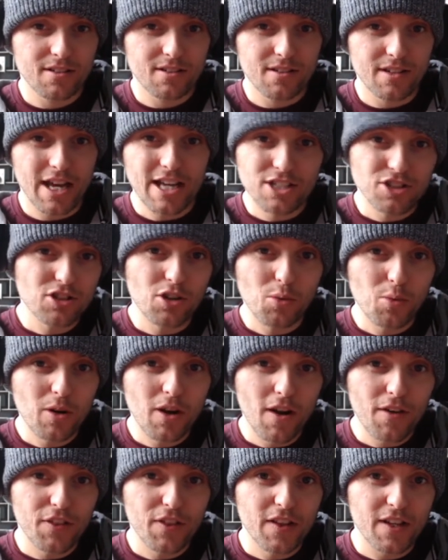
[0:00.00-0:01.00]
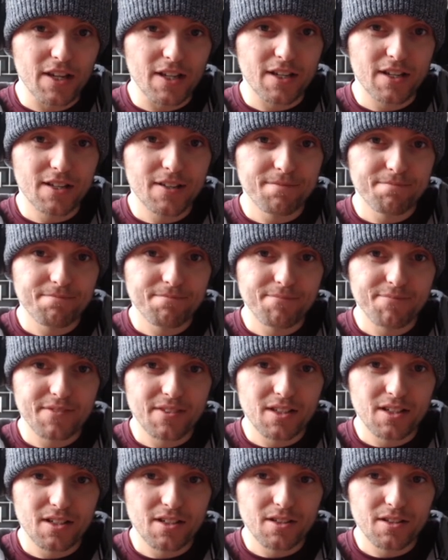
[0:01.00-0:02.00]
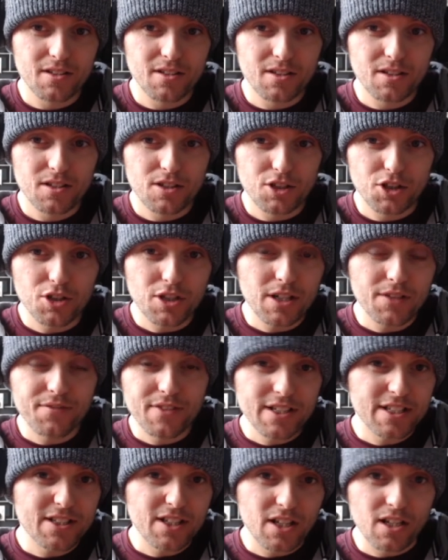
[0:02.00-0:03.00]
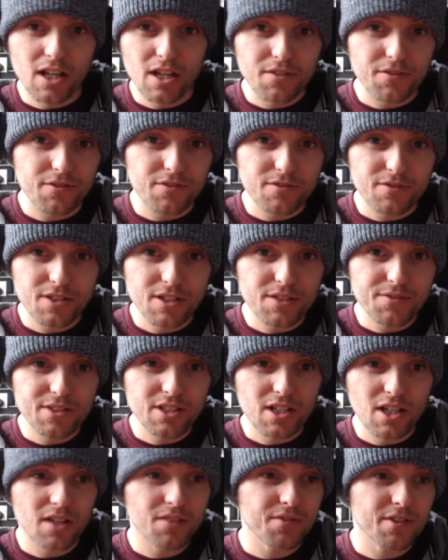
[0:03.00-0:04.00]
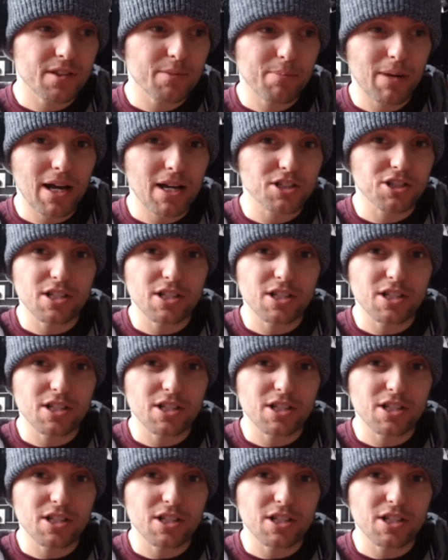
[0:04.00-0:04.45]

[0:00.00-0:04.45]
It's not worth it. You're living your life in the past.